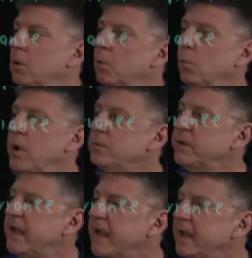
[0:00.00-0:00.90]
When
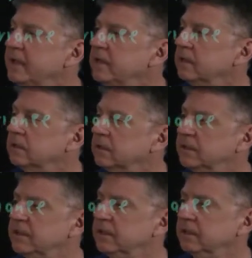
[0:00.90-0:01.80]
we had
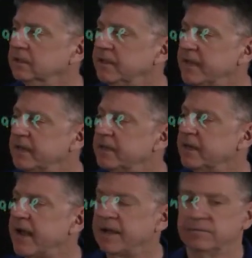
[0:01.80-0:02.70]
data
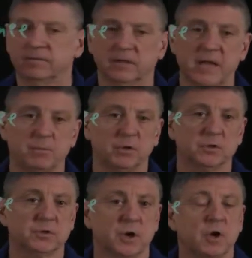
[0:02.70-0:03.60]
that had
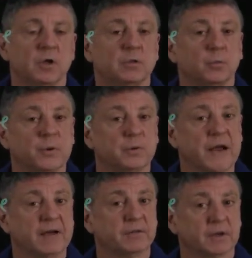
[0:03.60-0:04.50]
labels, we would
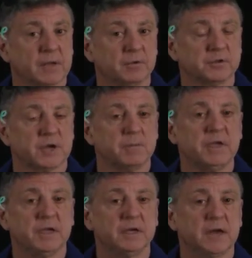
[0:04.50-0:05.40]
have the labels coming
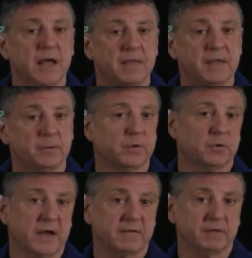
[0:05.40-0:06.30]
in, and then we
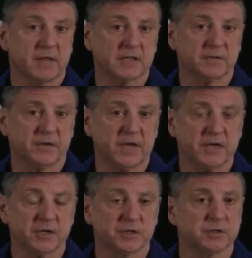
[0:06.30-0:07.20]
would have
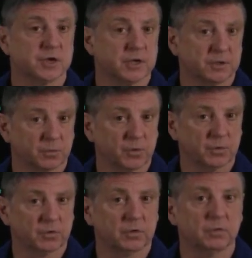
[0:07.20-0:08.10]
classifications that we
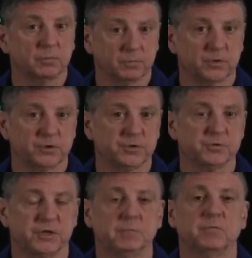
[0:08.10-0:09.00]
were
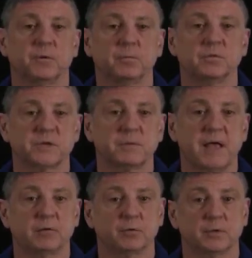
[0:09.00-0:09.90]
producing from some
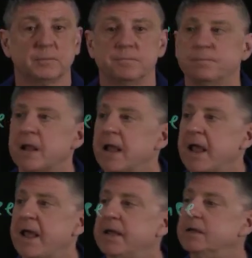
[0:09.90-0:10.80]
algorithm.
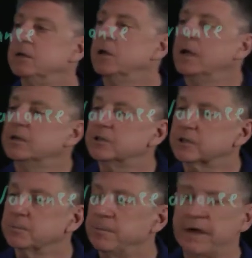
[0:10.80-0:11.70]
And to
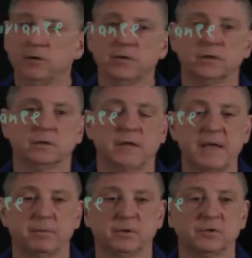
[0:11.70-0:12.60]
compare the
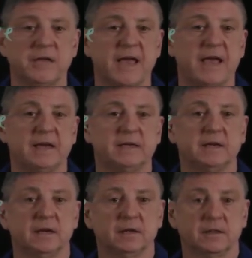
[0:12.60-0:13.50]
labels and
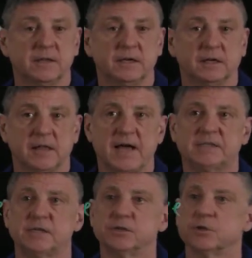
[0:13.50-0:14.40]
the
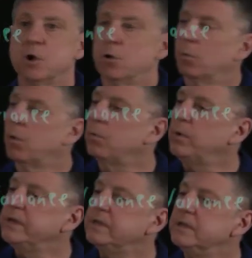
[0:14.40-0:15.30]
classes, what
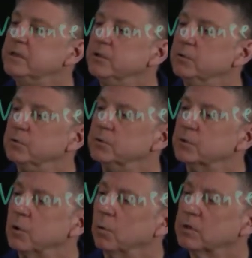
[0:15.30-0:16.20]
we used
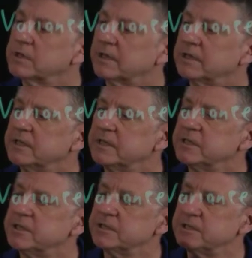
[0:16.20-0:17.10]
was a
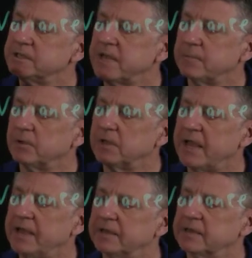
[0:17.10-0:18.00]
contingency table.
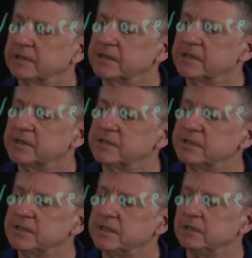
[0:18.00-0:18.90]
And
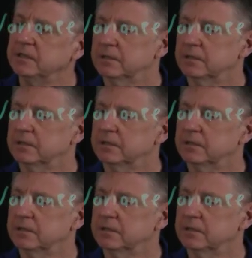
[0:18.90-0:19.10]
contingency